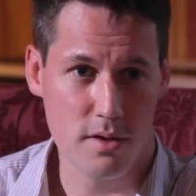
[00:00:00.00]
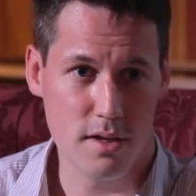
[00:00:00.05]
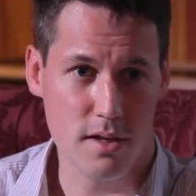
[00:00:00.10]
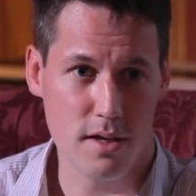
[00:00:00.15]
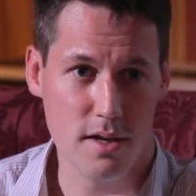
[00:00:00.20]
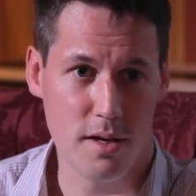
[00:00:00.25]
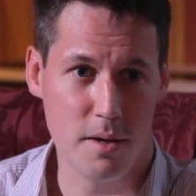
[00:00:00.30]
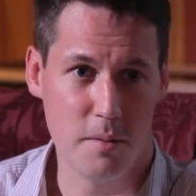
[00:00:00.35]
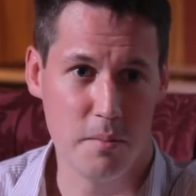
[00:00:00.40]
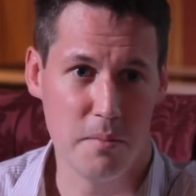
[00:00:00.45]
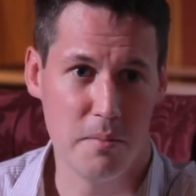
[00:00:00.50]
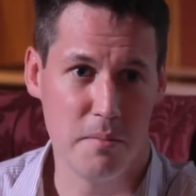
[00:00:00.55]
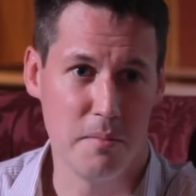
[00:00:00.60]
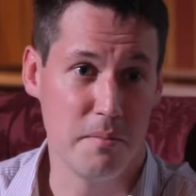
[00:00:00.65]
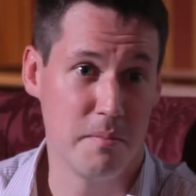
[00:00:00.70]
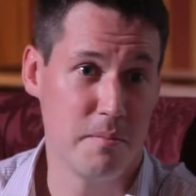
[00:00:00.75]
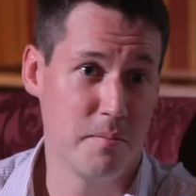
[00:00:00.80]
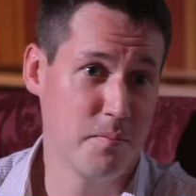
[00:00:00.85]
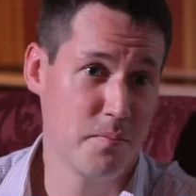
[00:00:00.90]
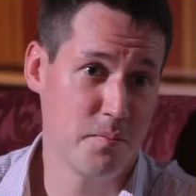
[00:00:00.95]

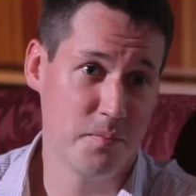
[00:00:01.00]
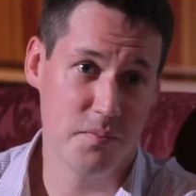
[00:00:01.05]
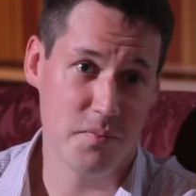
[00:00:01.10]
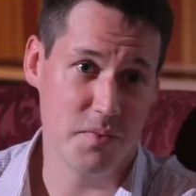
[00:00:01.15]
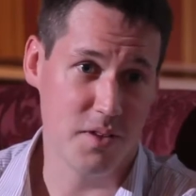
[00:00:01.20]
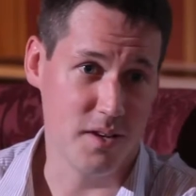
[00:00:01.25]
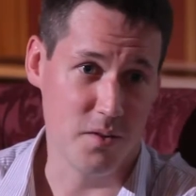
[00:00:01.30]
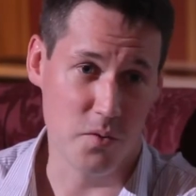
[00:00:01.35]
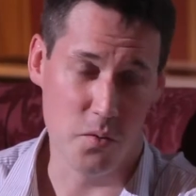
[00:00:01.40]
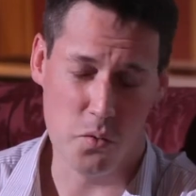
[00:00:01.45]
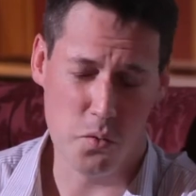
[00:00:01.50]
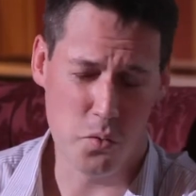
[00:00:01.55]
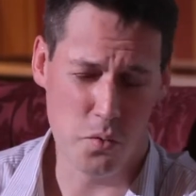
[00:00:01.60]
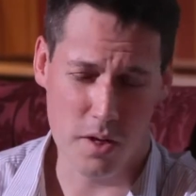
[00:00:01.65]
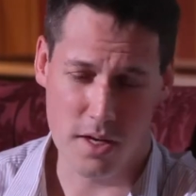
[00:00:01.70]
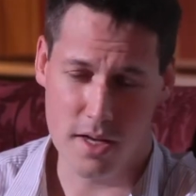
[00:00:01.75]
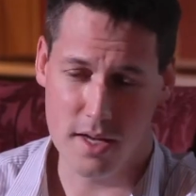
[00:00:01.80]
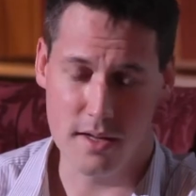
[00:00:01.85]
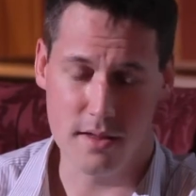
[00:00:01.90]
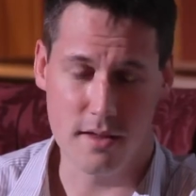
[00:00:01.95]
Um, you know, all
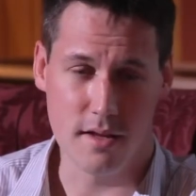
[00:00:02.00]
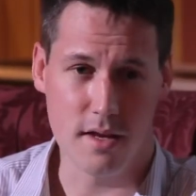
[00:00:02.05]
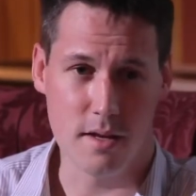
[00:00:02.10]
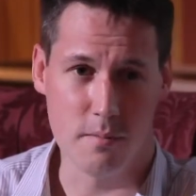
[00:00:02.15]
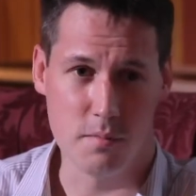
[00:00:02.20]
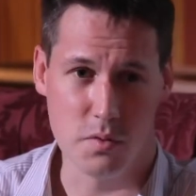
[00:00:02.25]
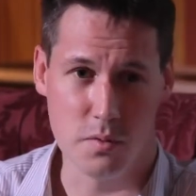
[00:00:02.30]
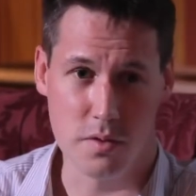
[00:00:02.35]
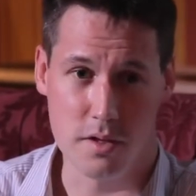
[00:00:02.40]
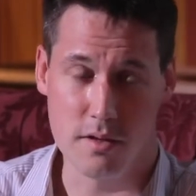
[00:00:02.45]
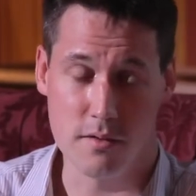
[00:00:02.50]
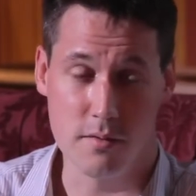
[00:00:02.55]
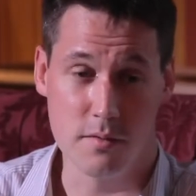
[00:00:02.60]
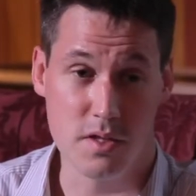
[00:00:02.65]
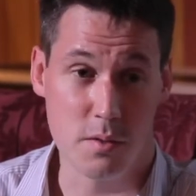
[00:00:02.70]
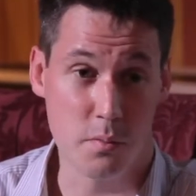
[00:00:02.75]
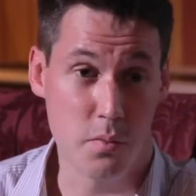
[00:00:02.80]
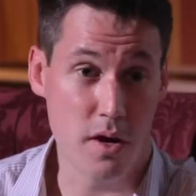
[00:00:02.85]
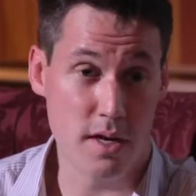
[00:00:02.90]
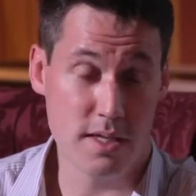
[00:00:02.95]
the kit that comes with you. And
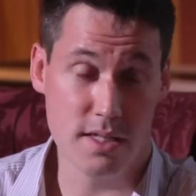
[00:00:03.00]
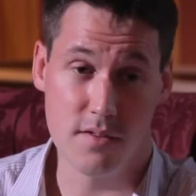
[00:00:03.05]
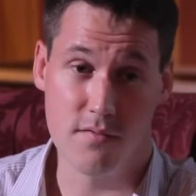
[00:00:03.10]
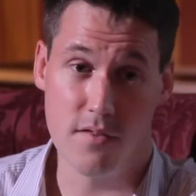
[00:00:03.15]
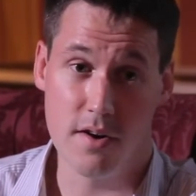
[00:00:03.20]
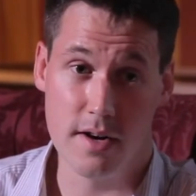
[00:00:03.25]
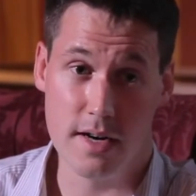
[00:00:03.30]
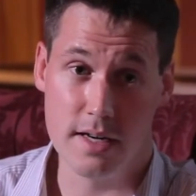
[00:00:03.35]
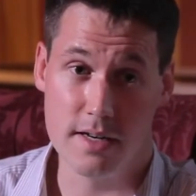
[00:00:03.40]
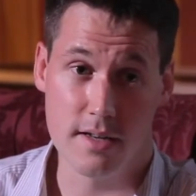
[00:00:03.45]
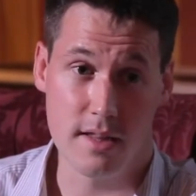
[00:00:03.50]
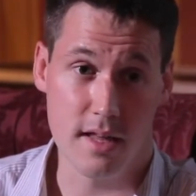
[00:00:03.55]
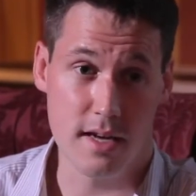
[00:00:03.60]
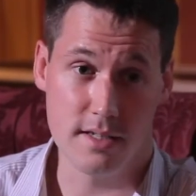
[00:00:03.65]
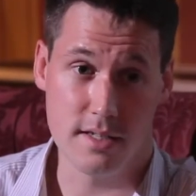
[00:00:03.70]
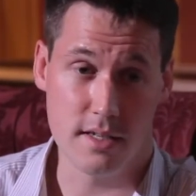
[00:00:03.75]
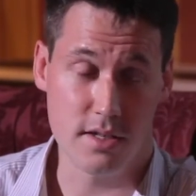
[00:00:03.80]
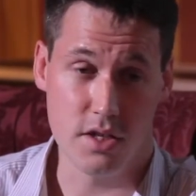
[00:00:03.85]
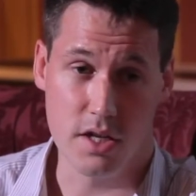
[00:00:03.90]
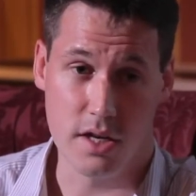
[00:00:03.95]
surprisingly, very little of that
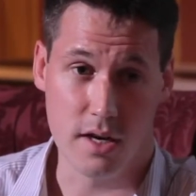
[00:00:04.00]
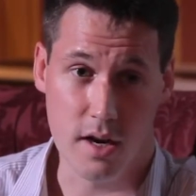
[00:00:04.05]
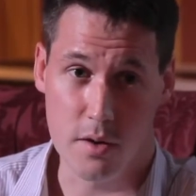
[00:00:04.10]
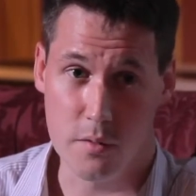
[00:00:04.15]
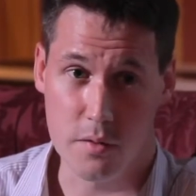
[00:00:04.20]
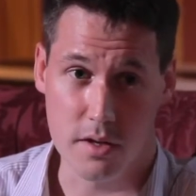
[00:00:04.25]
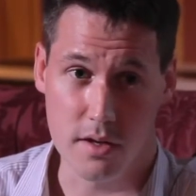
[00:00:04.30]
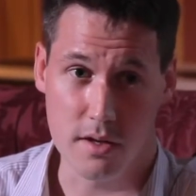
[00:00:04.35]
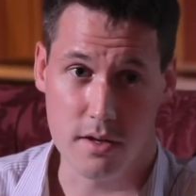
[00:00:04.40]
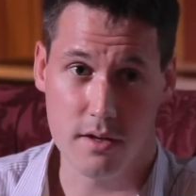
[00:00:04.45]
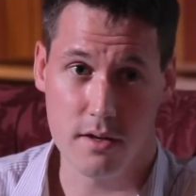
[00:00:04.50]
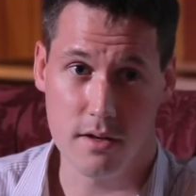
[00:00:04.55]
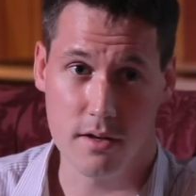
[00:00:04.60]
is actually clothing.